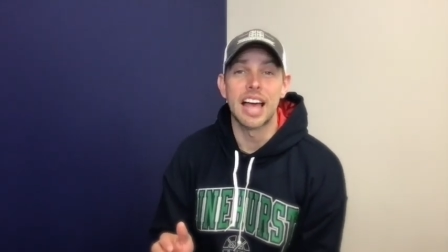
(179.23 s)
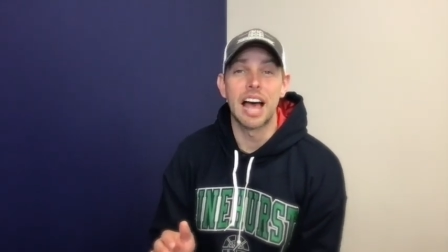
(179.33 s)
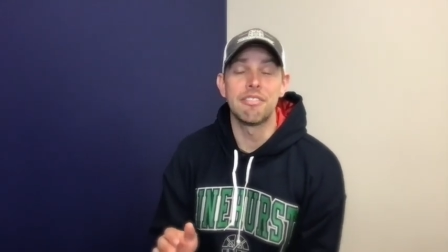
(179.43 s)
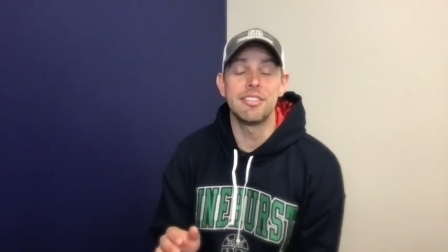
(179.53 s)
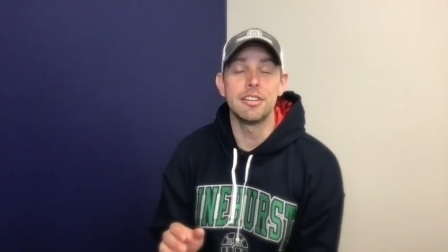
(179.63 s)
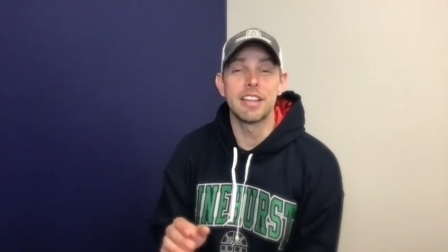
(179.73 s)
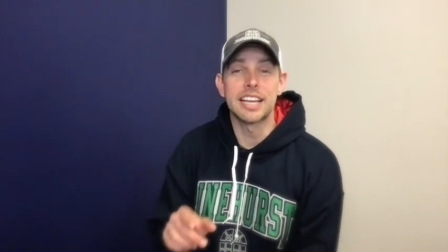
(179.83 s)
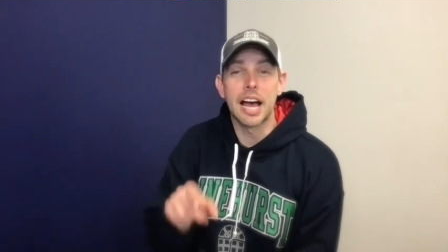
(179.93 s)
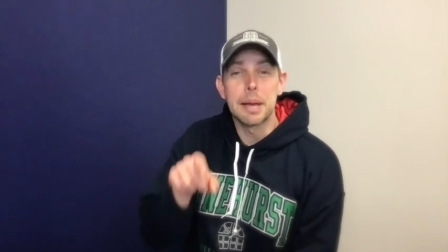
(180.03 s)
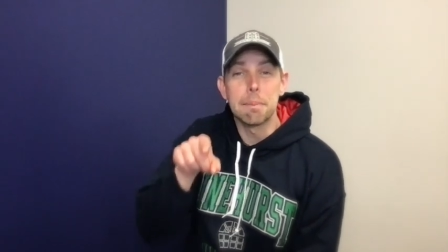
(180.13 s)
I feel like
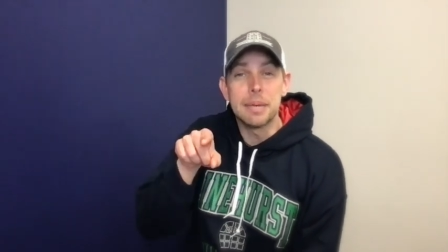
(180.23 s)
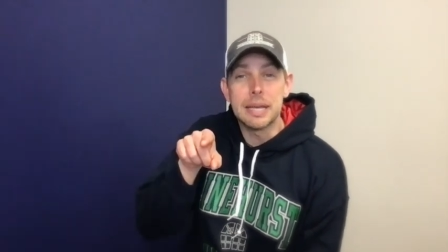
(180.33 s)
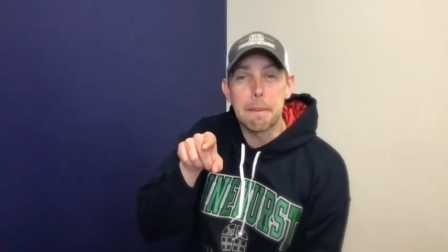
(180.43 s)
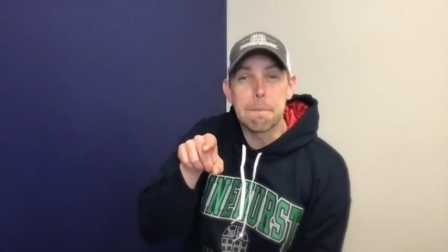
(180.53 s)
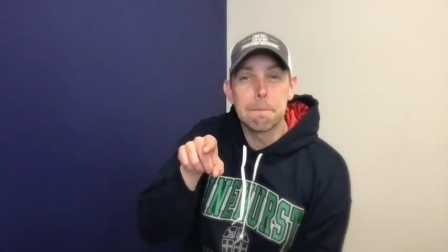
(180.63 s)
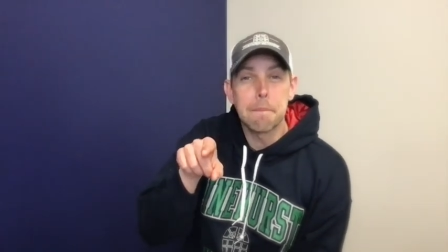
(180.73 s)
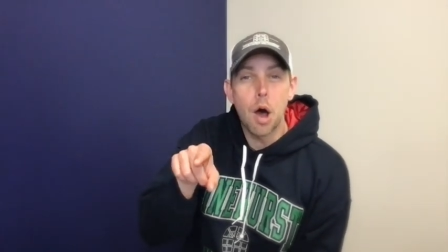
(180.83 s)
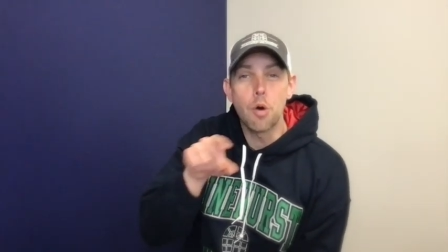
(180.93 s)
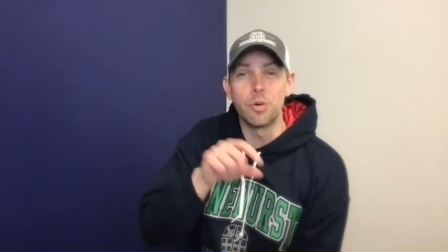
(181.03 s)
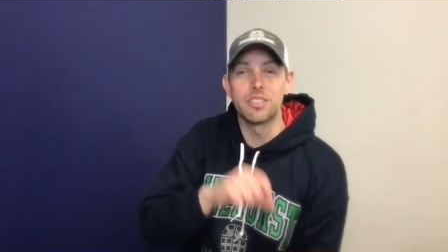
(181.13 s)
I'm being
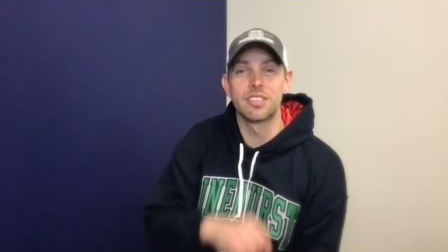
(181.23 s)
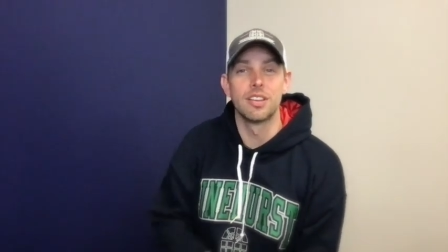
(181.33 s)
poked